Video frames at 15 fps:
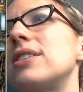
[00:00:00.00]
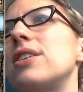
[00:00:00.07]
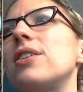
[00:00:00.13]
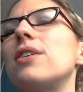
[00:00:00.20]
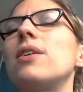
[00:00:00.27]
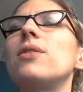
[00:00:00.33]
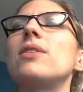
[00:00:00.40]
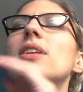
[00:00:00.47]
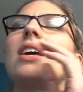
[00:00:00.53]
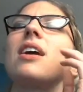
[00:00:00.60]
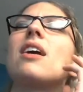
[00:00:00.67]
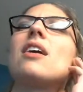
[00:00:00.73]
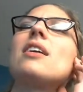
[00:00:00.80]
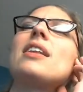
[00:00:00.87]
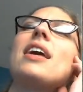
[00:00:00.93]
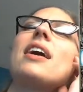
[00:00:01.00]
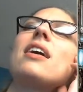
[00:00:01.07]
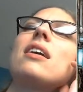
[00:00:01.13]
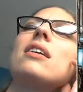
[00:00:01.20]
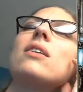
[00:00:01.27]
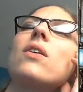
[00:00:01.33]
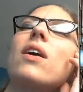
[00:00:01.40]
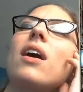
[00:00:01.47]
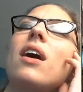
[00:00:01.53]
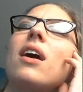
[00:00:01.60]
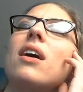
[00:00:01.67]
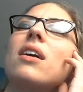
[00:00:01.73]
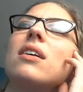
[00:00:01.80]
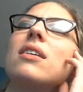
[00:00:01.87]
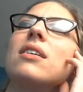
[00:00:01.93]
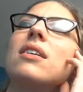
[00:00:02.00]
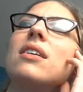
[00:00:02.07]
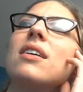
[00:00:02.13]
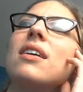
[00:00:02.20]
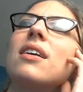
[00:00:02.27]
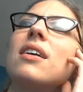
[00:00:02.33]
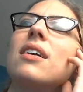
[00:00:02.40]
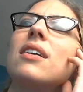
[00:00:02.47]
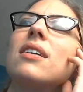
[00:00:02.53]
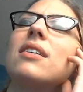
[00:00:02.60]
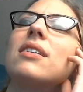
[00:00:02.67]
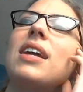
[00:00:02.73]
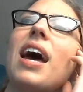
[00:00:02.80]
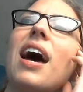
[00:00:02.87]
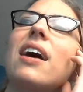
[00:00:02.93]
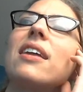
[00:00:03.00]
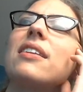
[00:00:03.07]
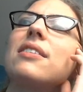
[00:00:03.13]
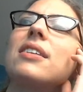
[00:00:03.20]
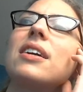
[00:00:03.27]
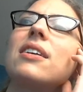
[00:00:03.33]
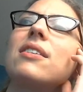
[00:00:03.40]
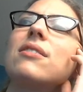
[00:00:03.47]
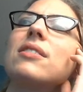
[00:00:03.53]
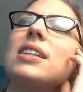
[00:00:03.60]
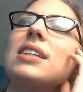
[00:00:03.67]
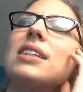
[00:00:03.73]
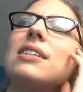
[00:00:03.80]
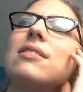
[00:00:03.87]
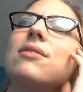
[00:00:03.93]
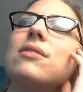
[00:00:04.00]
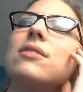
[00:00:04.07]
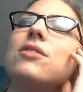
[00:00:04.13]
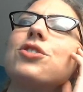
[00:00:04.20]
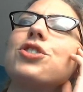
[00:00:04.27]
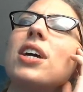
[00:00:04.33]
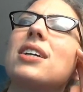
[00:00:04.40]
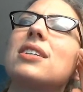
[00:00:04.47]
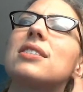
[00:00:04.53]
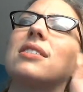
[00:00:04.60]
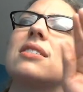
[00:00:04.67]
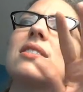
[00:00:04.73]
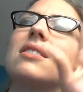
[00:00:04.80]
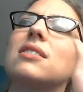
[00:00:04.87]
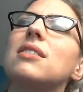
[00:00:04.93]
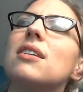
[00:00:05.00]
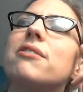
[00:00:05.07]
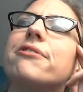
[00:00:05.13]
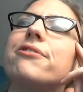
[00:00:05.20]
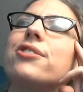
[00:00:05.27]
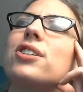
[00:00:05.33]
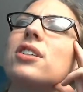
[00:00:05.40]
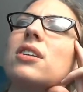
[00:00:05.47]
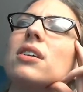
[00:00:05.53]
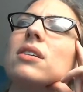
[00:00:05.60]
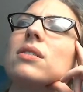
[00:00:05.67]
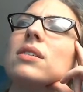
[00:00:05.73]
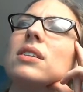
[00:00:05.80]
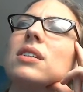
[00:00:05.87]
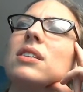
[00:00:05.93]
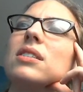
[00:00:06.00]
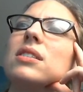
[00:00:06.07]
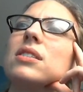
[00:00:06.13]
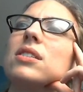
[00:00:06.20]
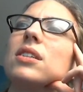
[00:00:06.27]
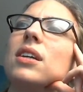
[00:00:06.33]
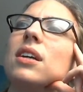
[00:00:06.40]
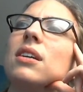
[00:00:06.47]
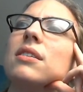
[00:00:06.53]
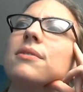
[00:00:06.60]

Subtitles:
are their own thing, are they? Okay. Yeah, they're really just a footnote in the history.